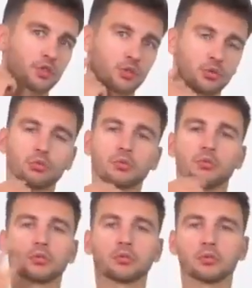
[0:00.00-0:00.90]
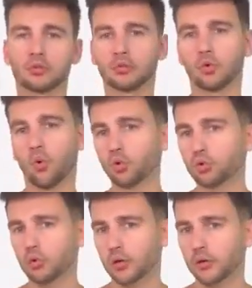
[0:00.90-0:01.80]
acid, which can
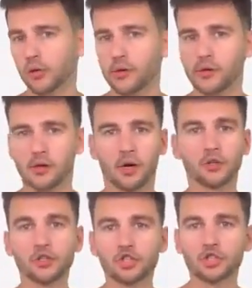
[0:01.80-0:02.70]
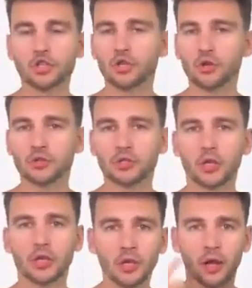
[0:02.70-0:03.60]
accentuate the contours of the lower
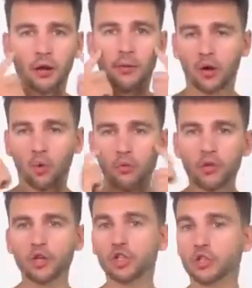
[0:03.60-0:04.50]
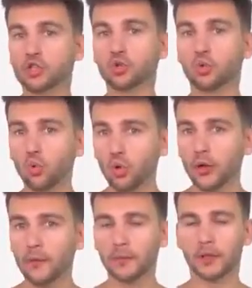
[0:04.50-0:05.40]
jaw or enhance the cheekbones so
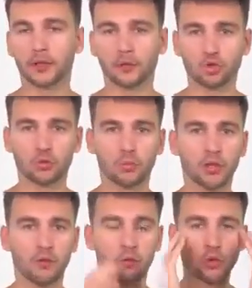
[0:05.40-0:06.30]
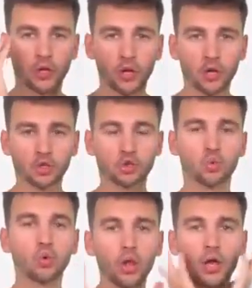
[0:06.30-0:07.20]
that, by comparison,
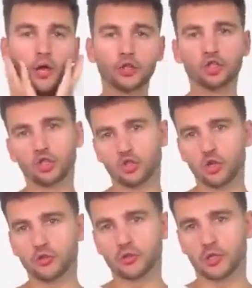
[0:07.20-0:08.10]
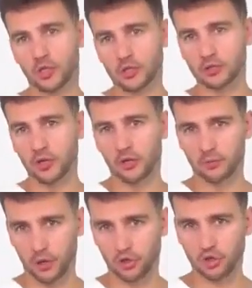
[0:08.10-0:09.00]
the lower jaw appears
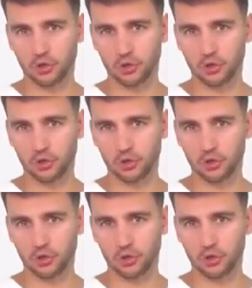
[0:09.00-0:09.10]
smaller.